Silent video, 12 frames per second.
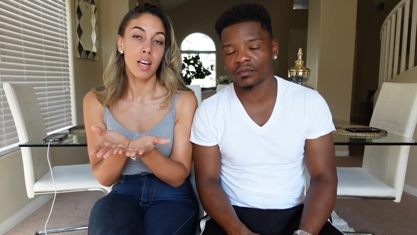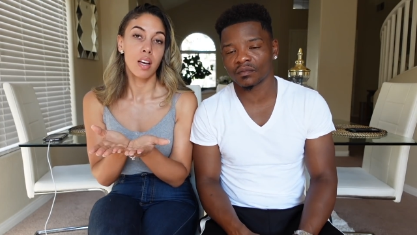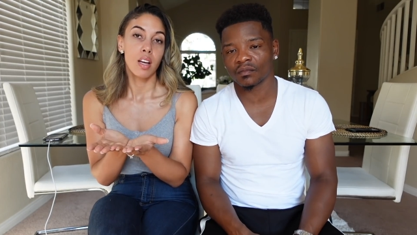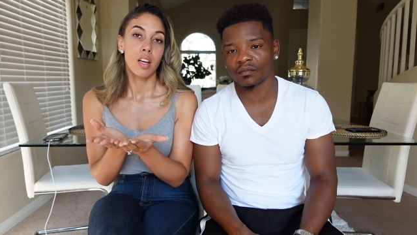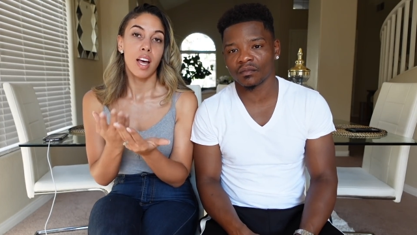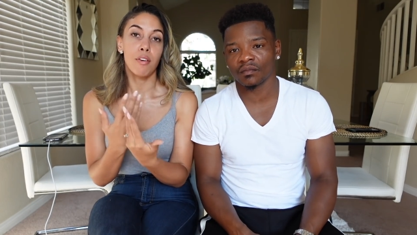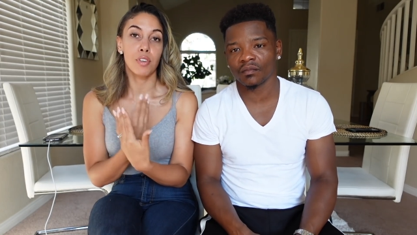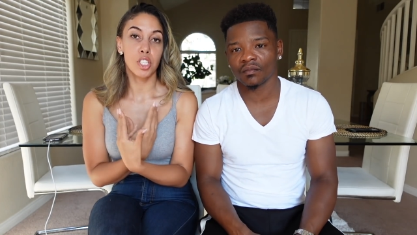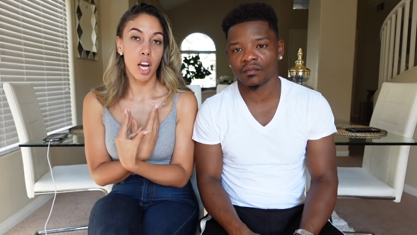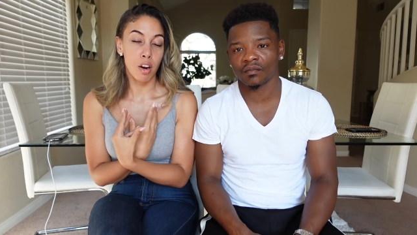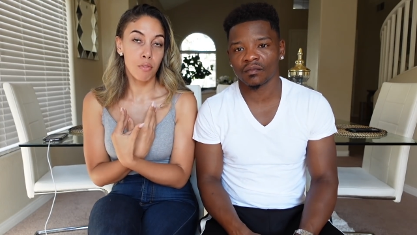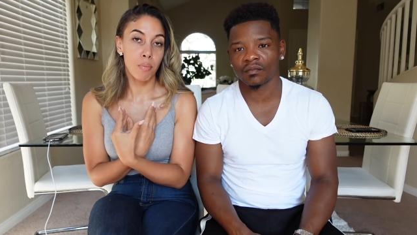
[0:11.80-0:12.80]
Speaker 1: mm -hmm. every
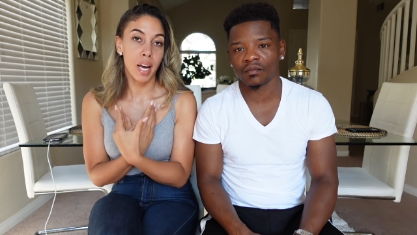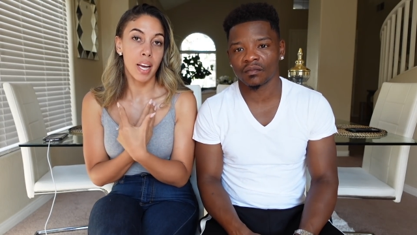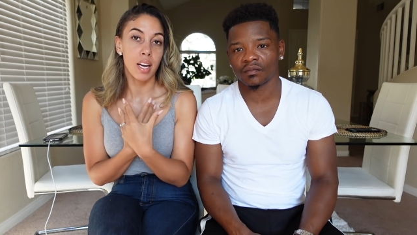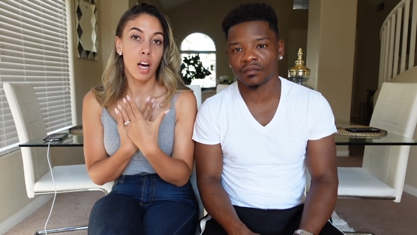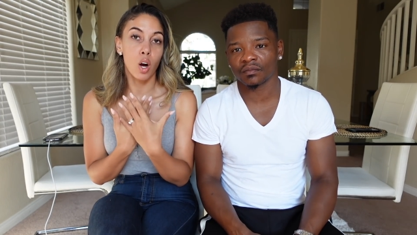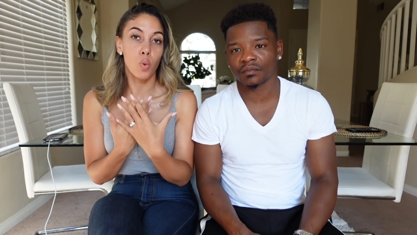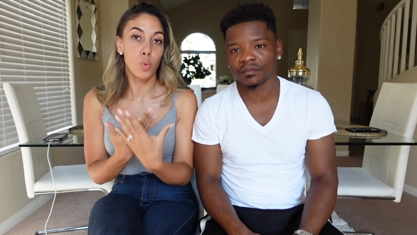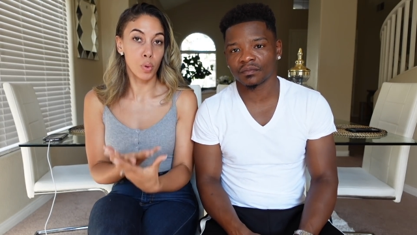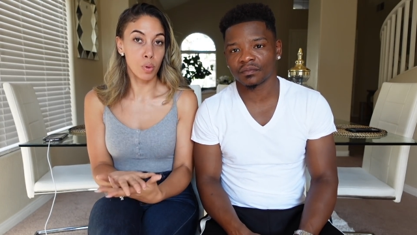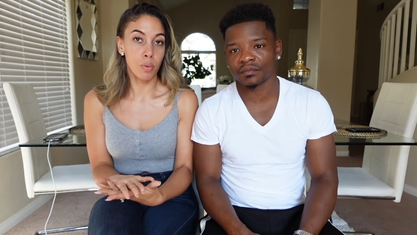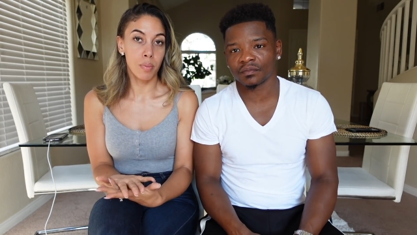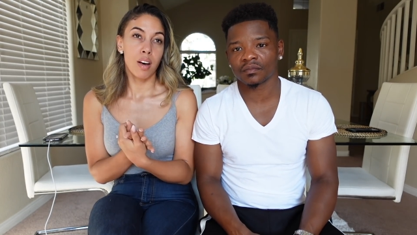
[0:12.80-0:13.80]
child of mine a
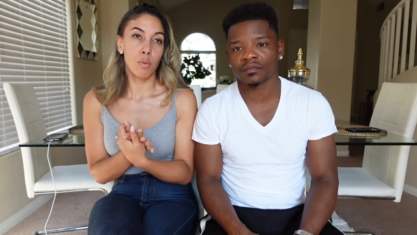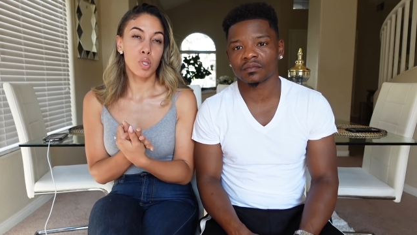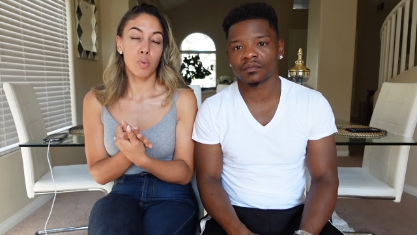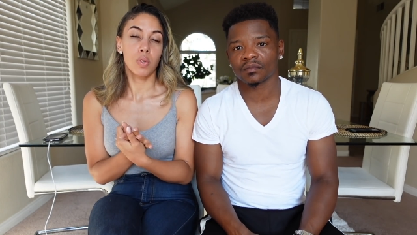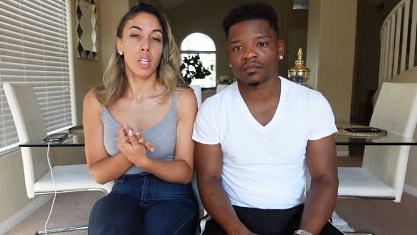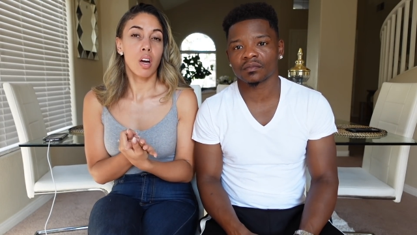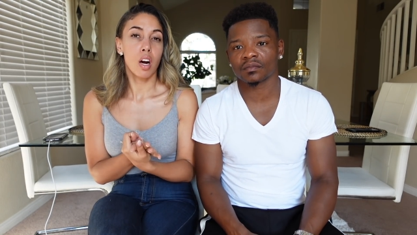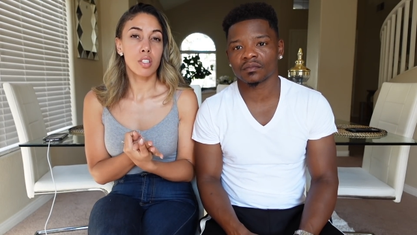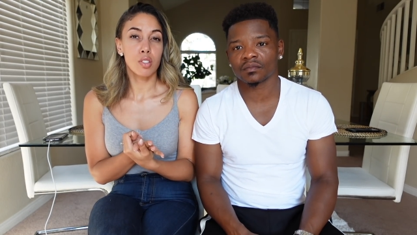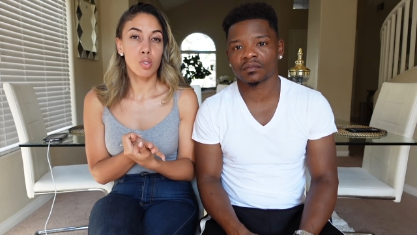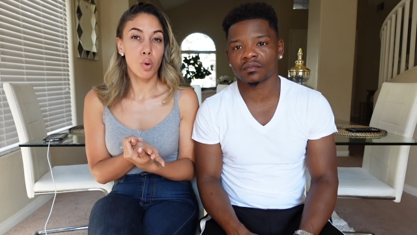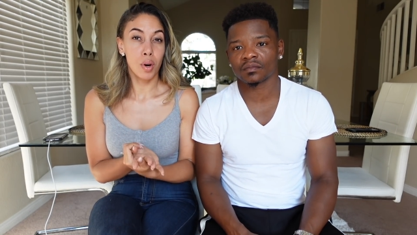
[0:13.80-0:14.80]
room. That was a really hard
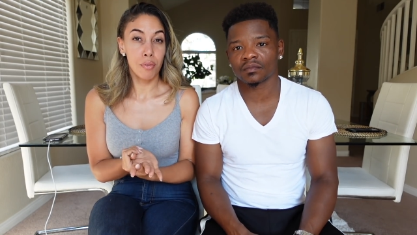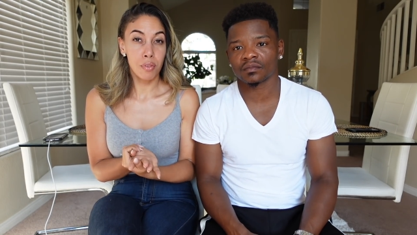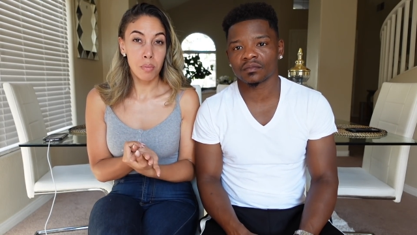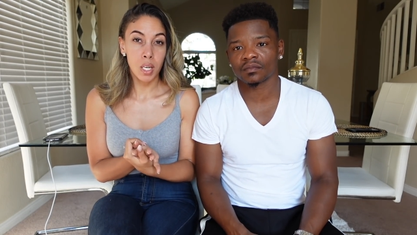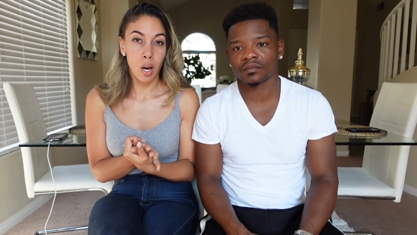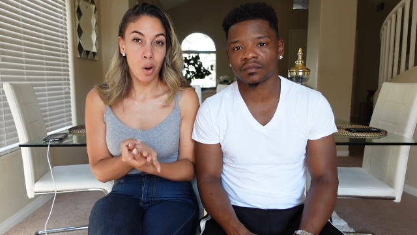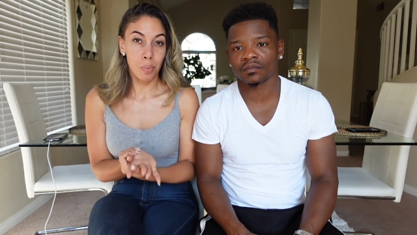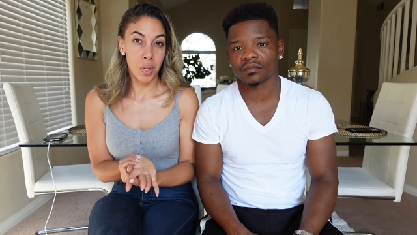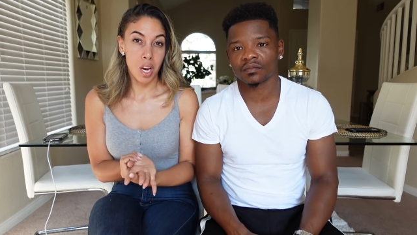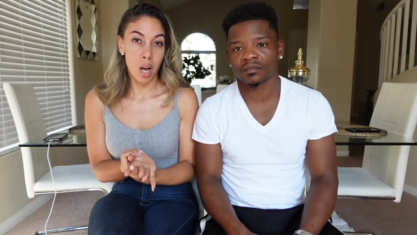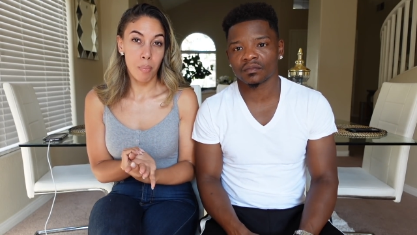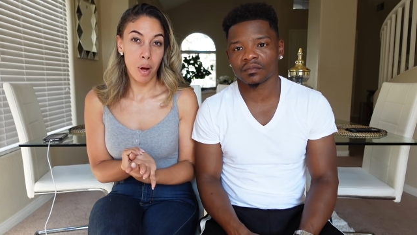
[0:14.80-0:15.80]
story for me to open
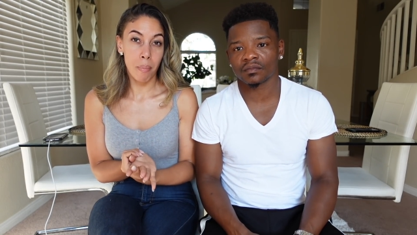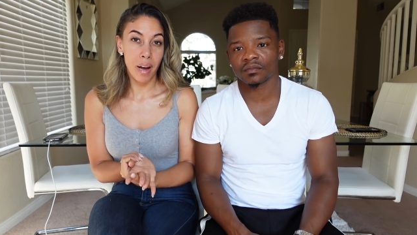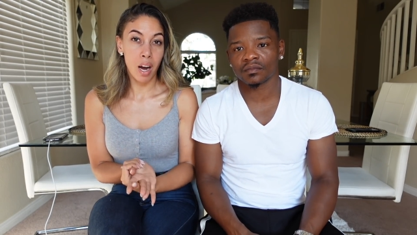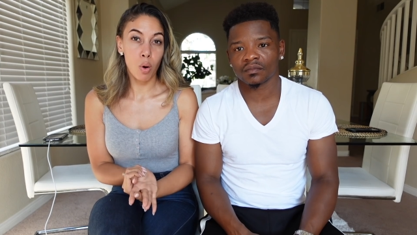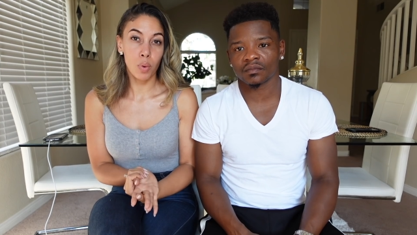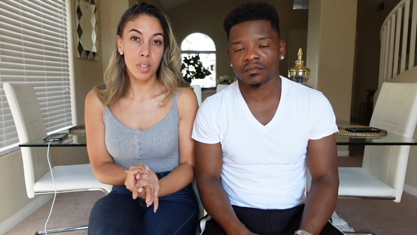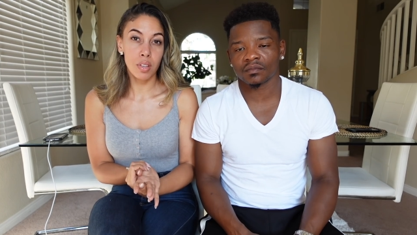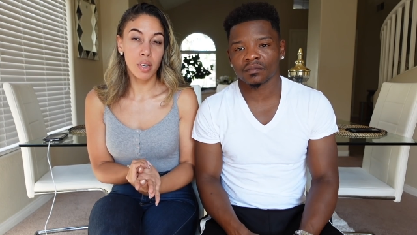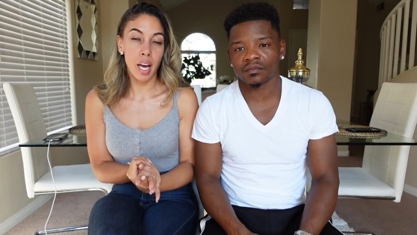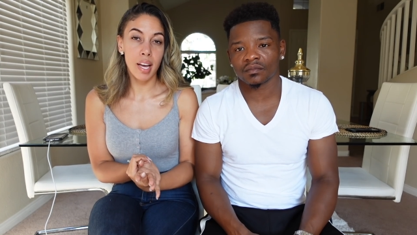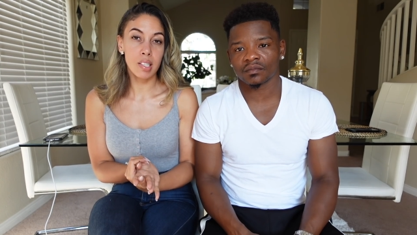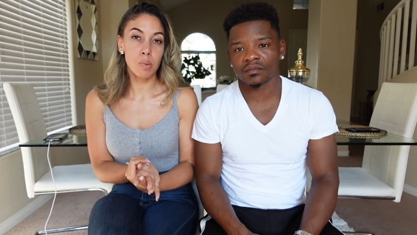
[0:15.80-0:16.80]
up about with you
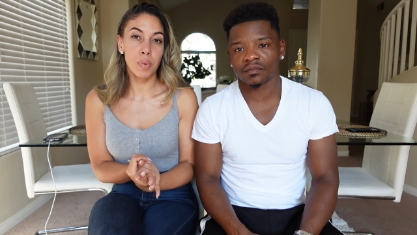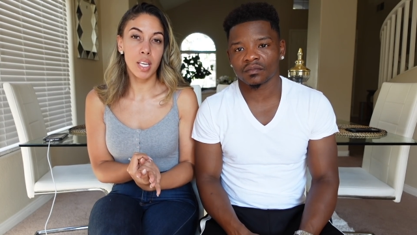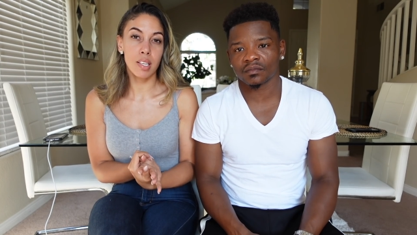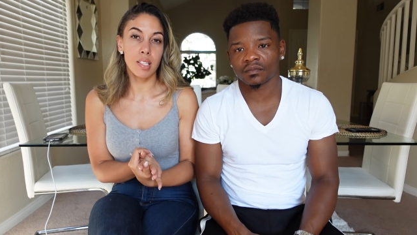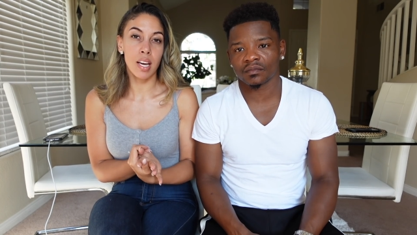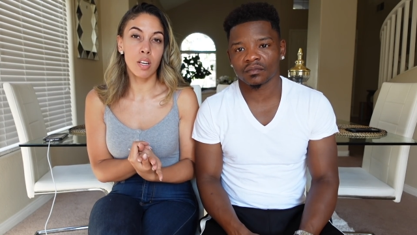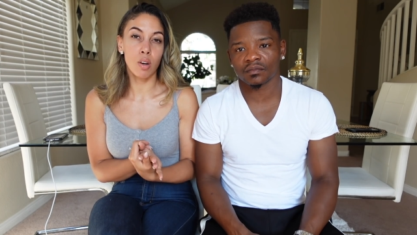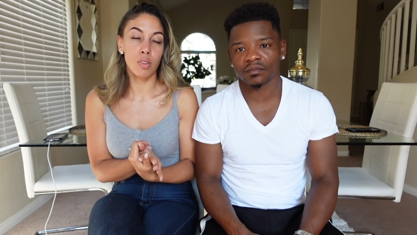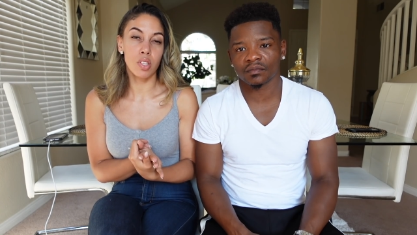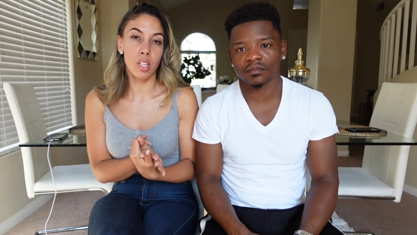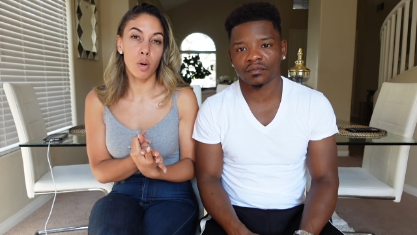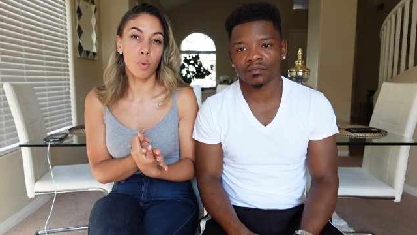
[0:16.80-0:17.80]
guys because I know
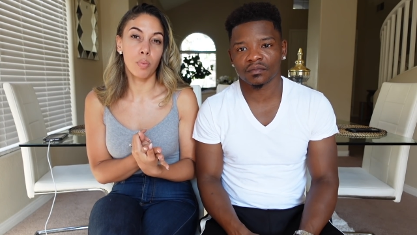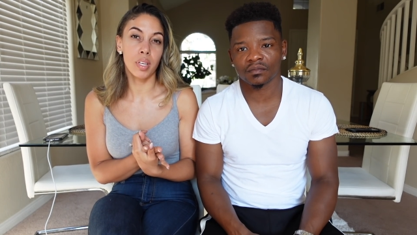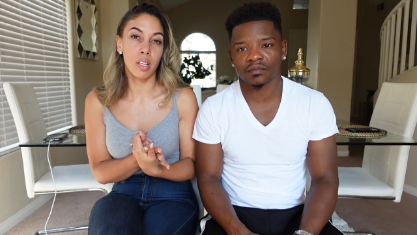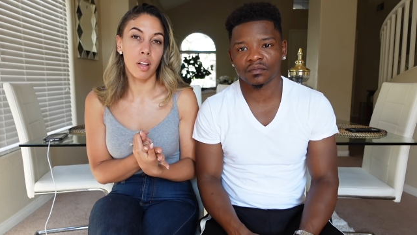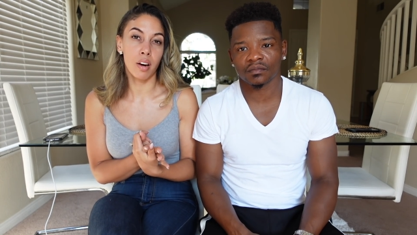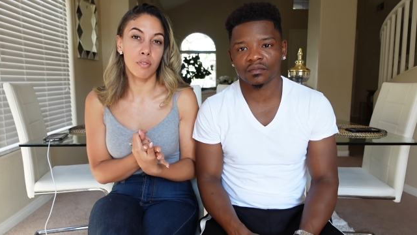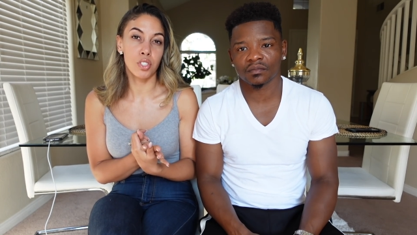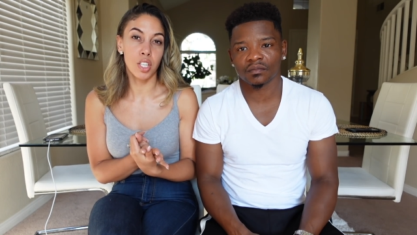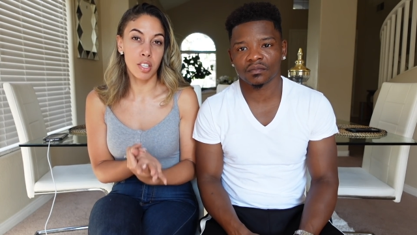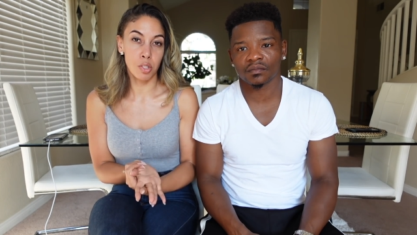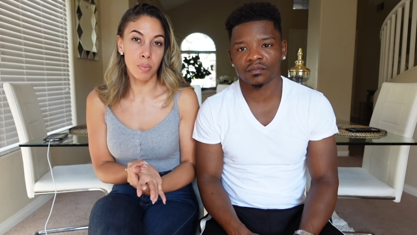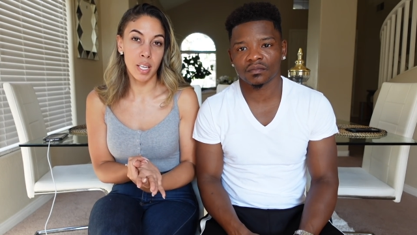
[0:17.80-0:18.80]
that there will be a lot of
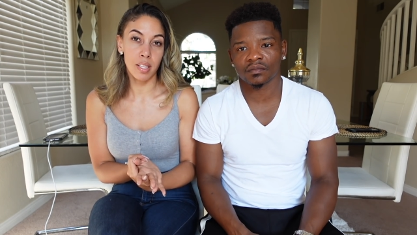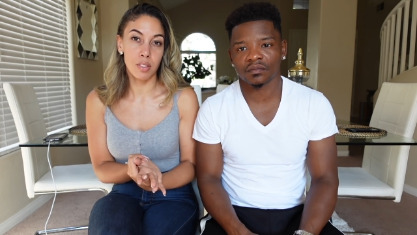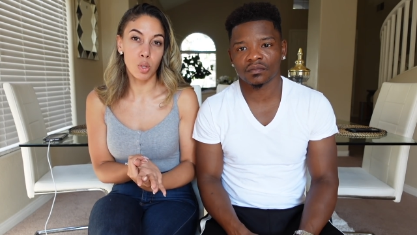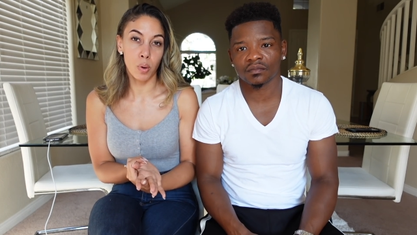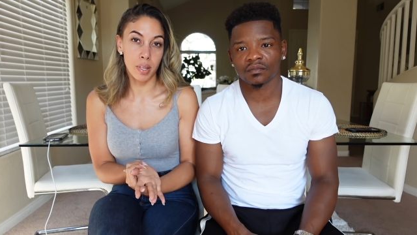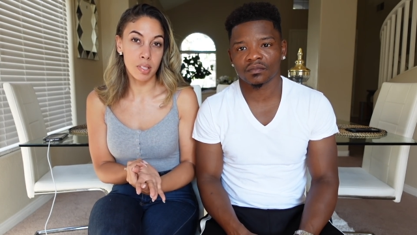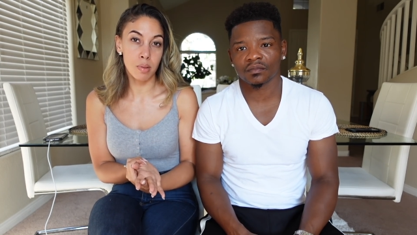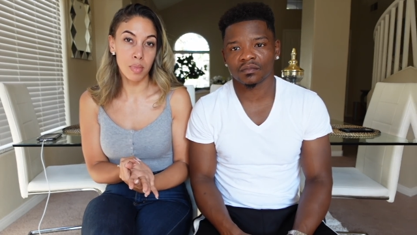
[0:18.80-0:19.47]
judgment towards